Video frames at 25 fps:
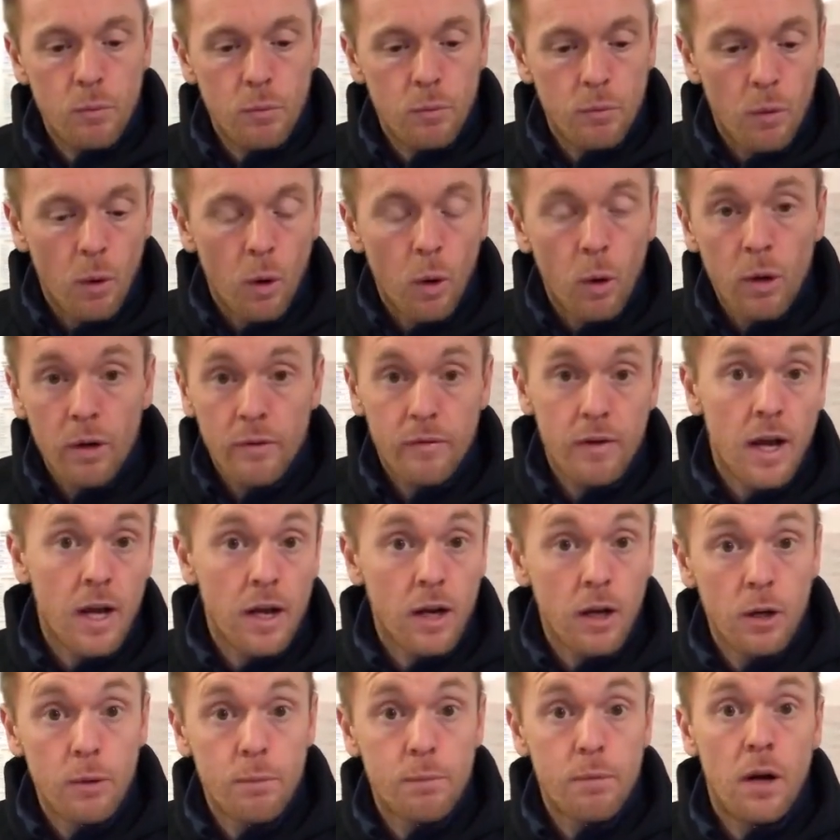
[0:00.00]
all of our
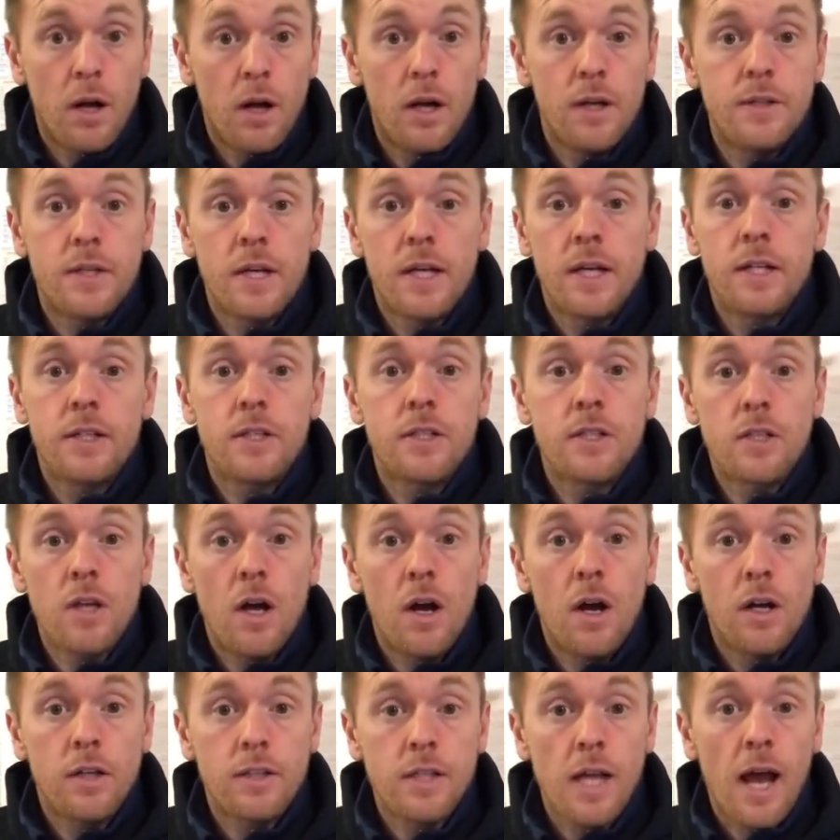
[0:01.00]
club rides are going to
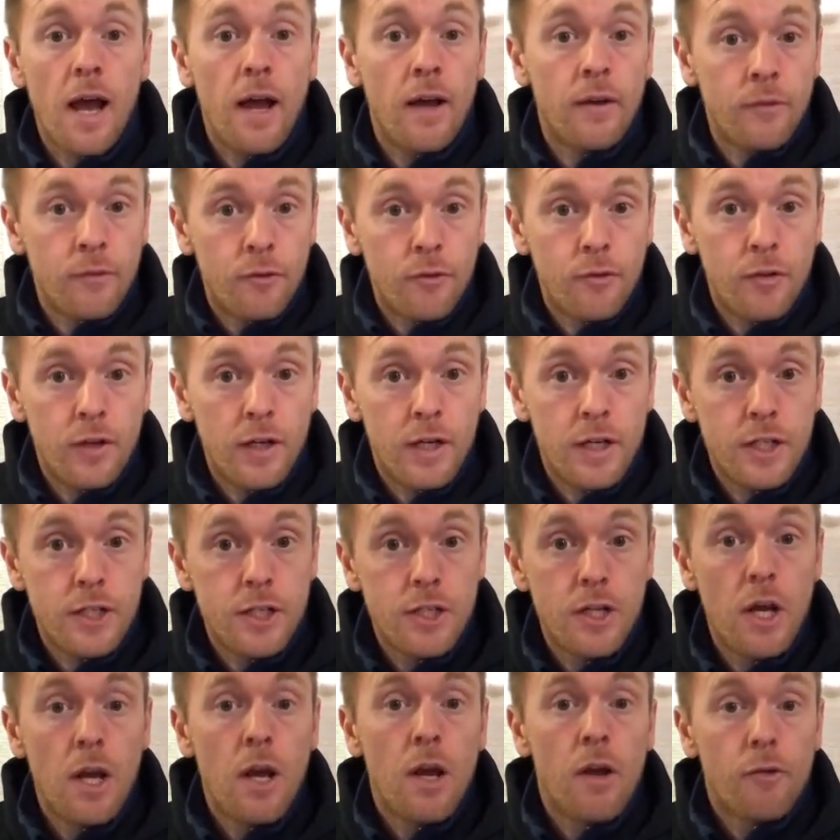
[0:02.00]
start and finish
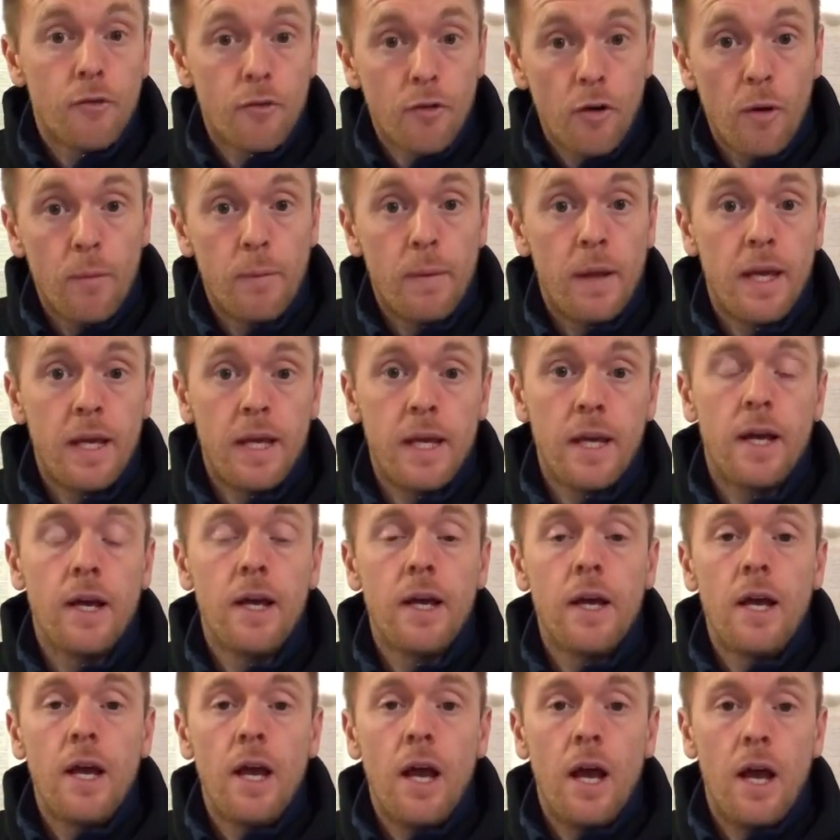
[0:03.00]
from here
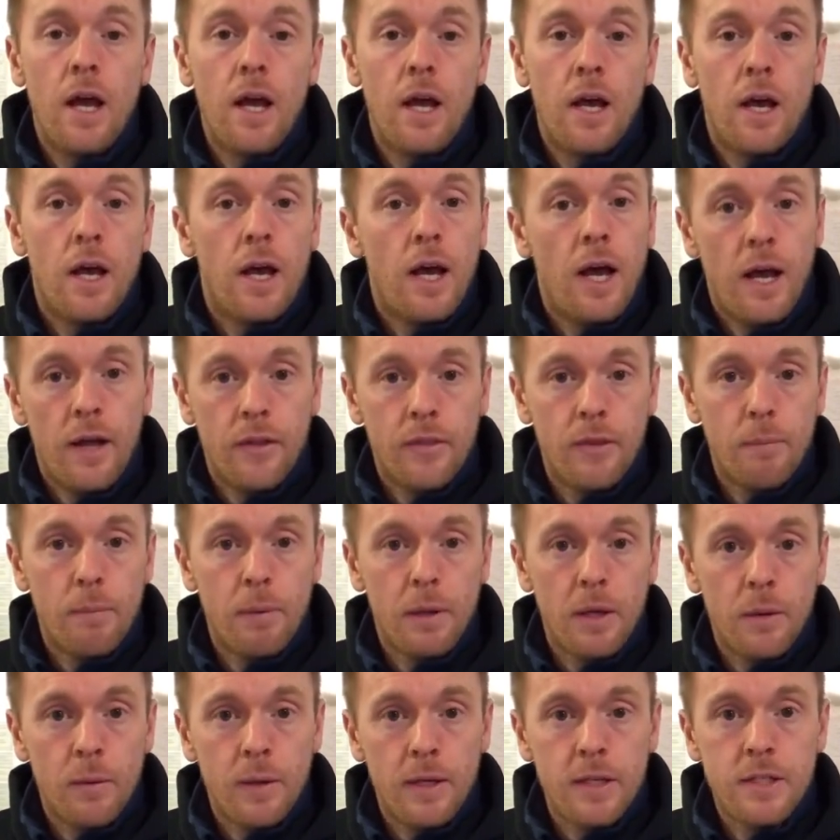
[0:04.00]
at the
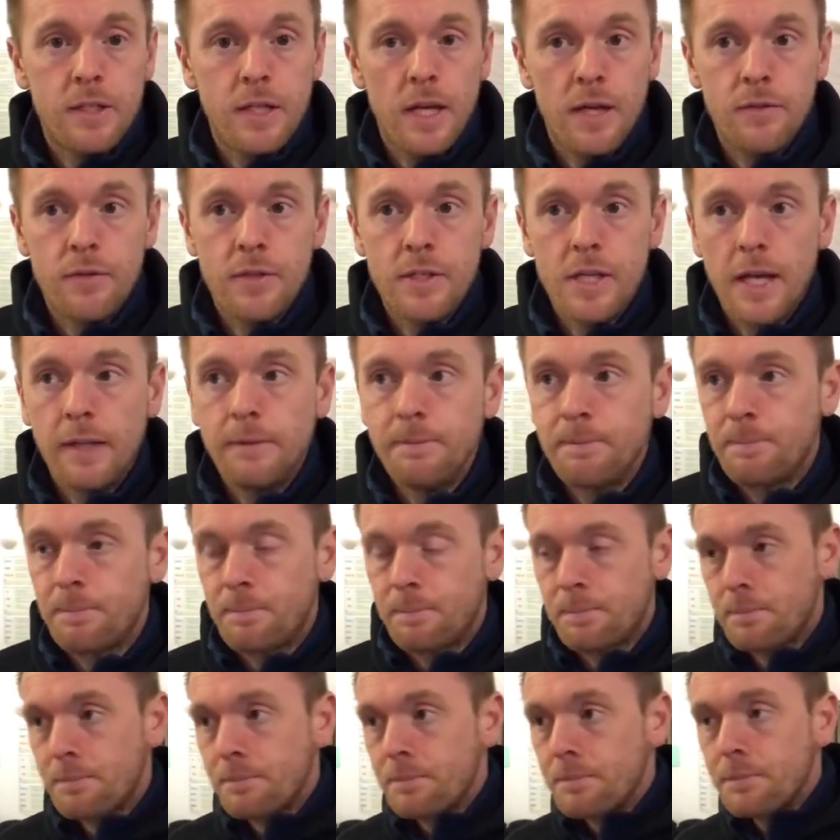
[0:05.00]
Pewick Centre.
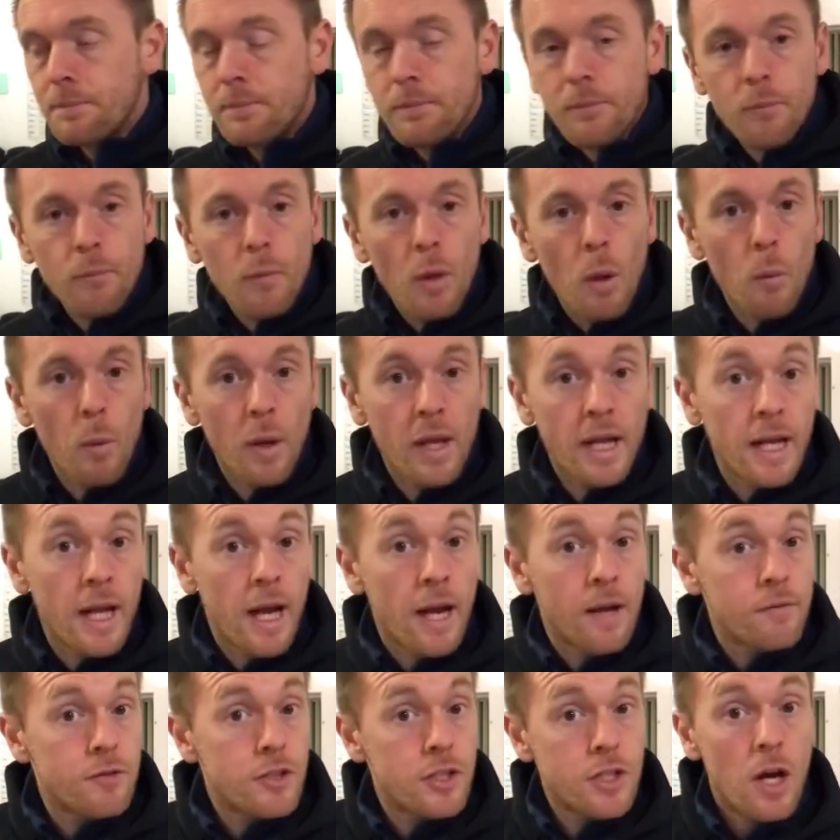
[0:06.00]
We're going to have
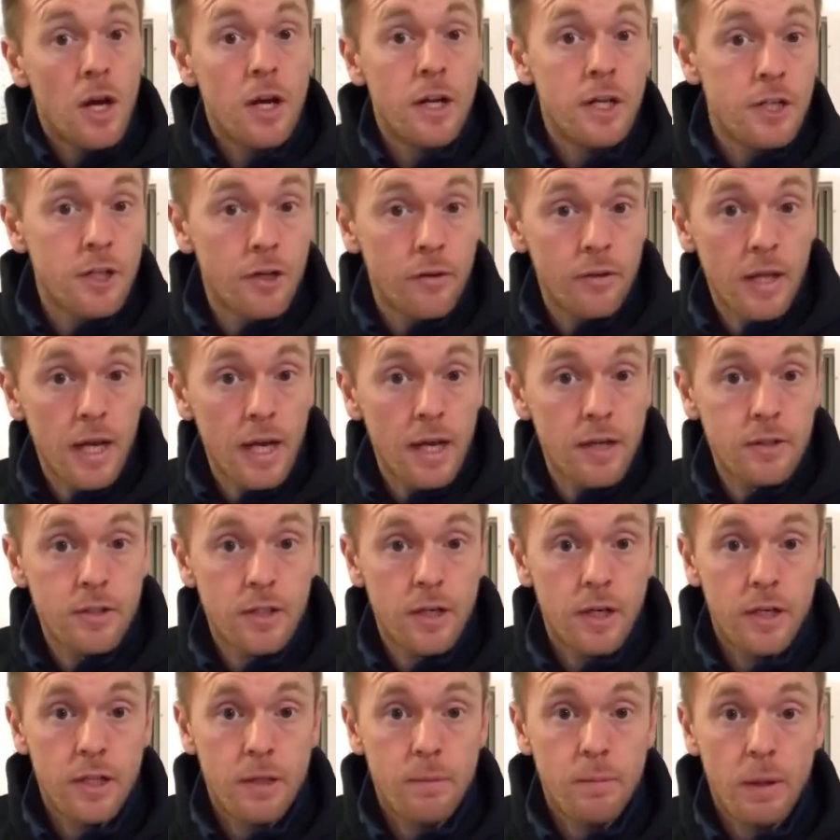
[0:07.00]
signage on the outside
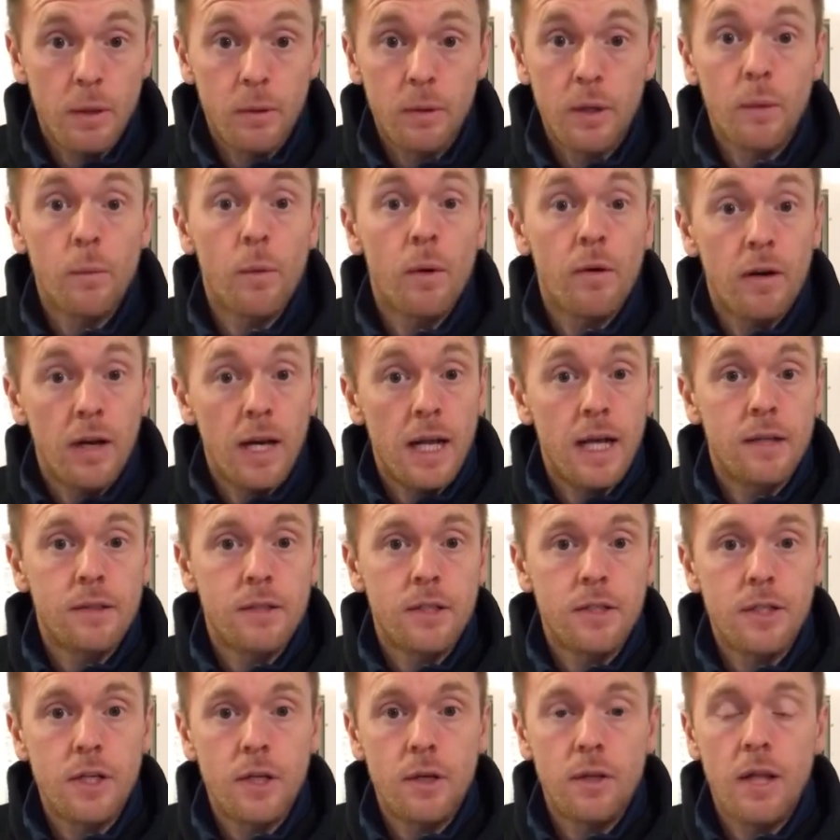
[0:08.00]
of the building. We're allowed to
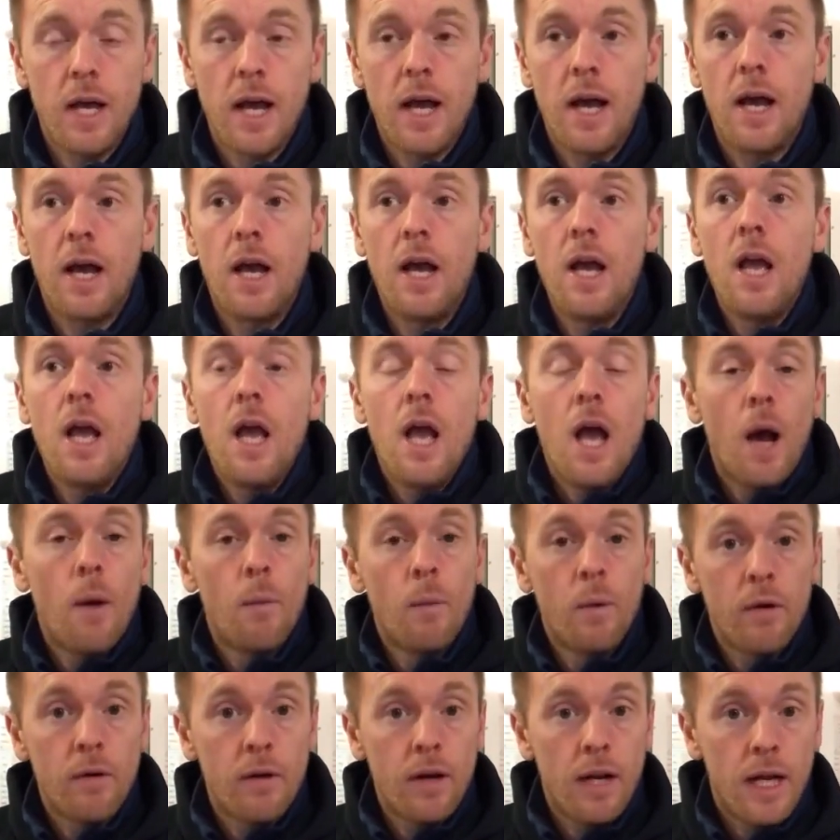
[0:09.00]
do that, and
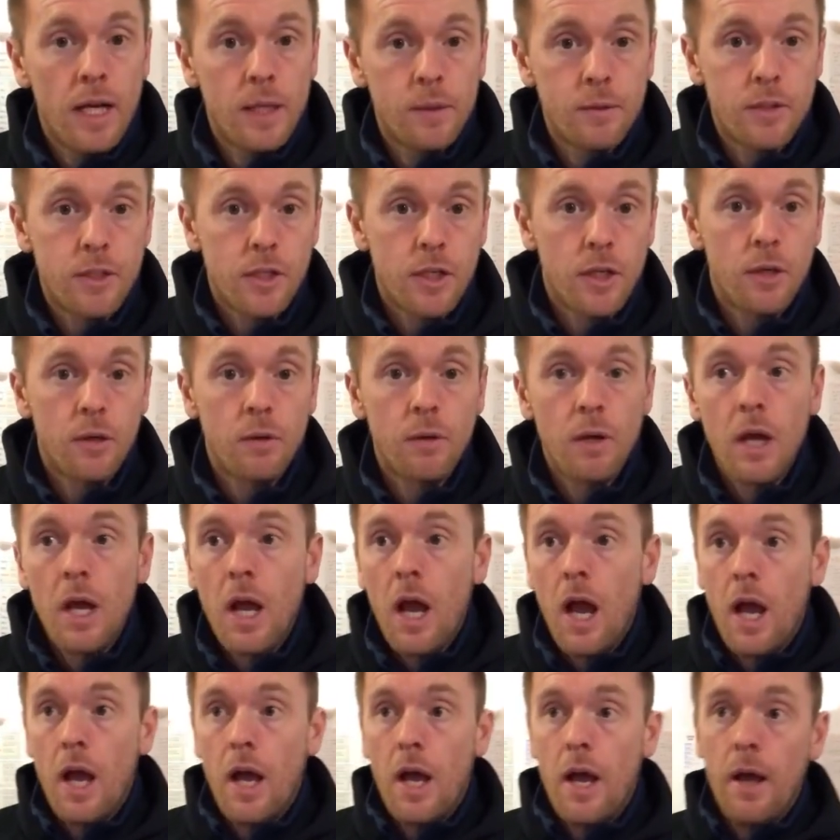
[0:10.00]
we're allowed to
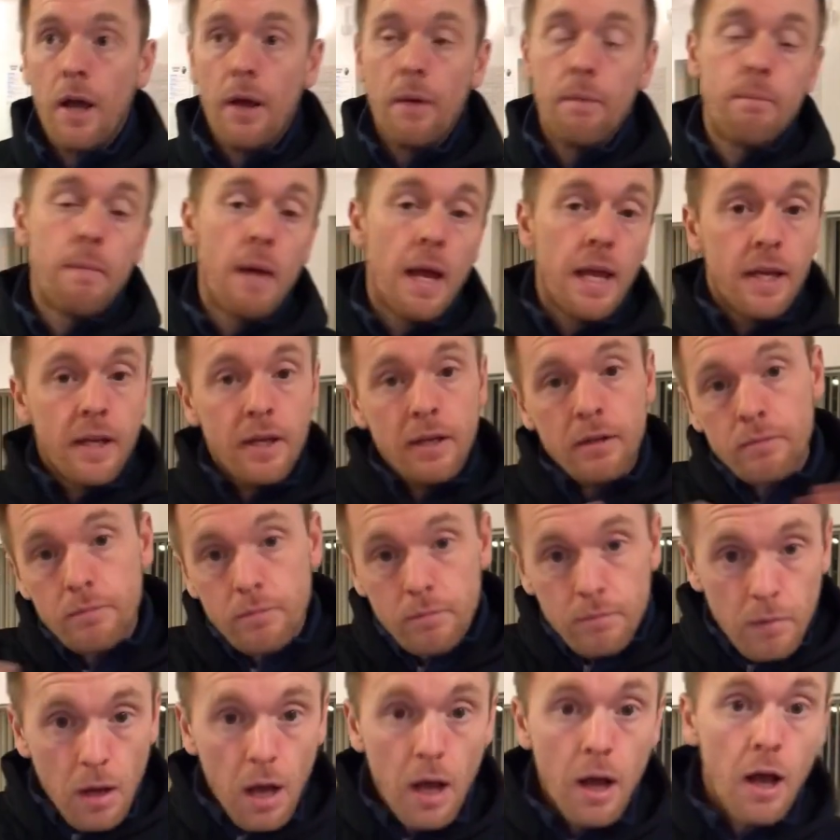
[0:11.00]
make
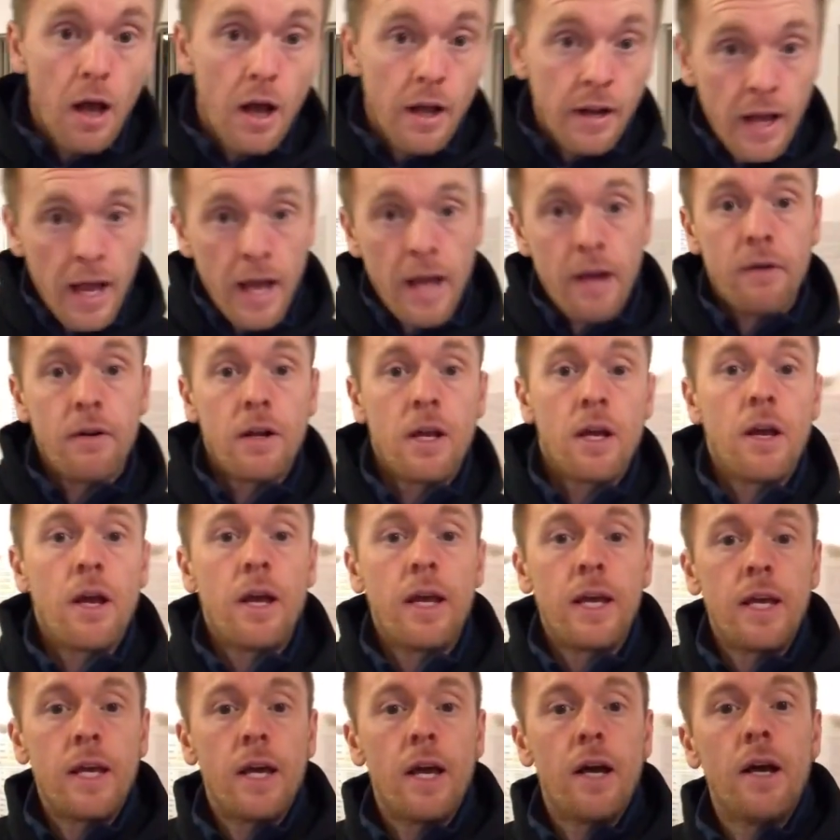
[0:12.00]
an area
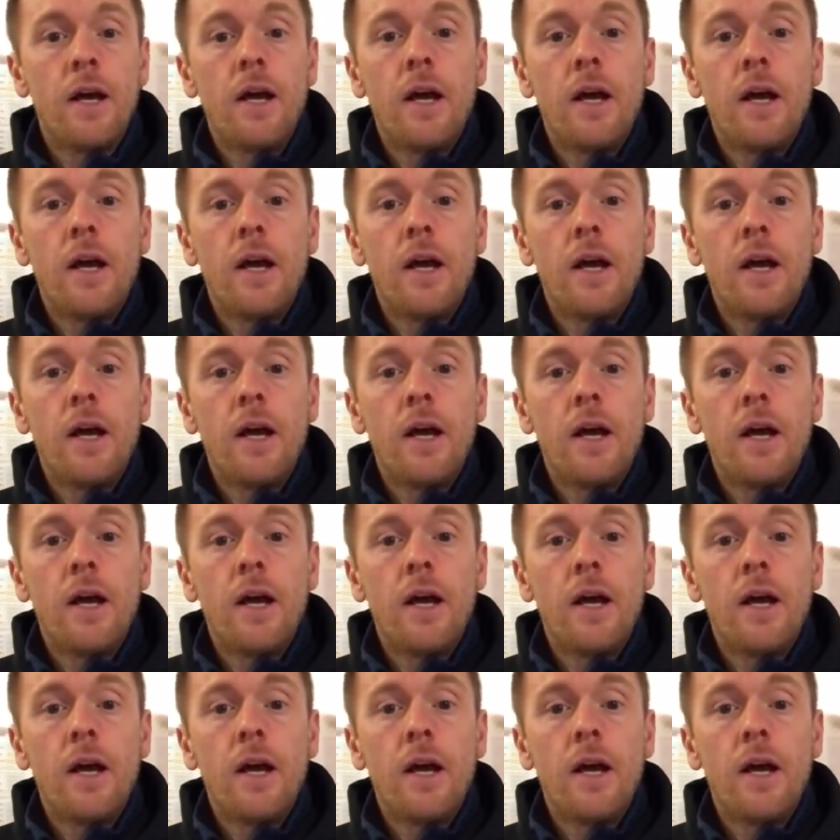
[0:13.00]
here